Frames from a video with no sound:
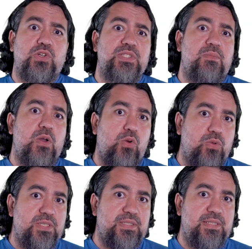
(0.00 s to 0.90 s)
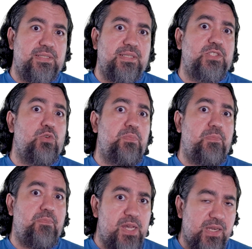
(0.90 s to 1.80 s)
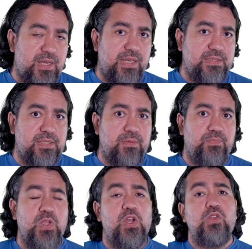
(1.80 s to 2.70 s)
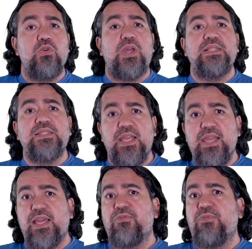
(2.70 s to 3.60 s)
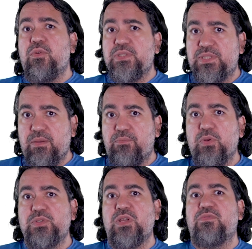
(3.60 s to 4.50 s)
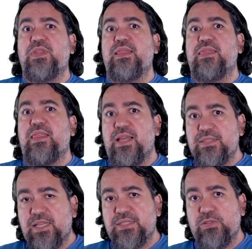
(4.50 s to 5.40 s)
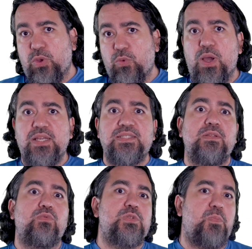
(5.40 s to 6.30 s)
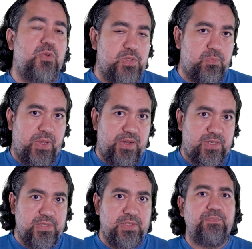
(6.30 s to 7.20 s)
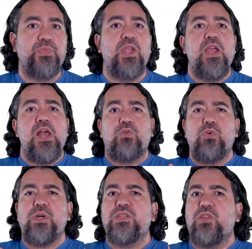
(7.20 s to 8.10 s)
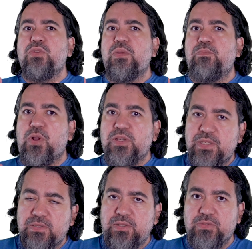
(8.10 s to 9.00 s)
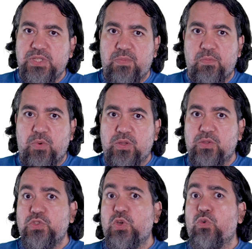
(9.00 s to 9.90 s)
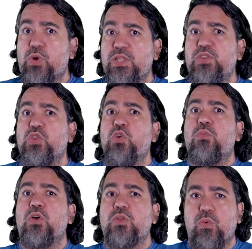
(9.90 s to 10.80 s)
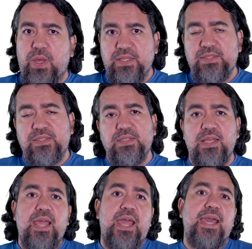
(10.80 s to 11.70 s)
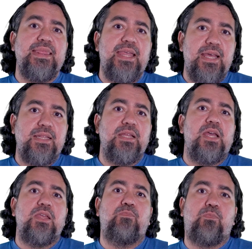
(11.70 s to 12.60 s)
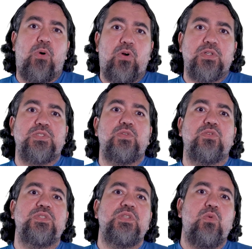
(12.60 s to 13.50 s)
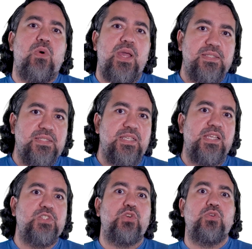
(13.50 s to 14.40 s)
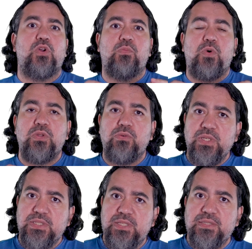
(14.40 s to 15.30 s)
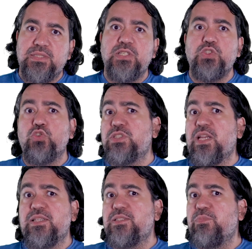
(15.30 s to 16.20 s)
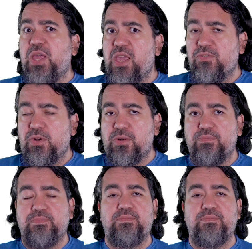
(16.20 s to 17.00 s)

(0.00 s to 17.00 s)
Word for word: your Gemma code assistant to be better at, you can take a few examples of that task as request and response pairs, run a tuning process on Gemma model to create new model weights, and then import those new weights into your model instance to change its behavior.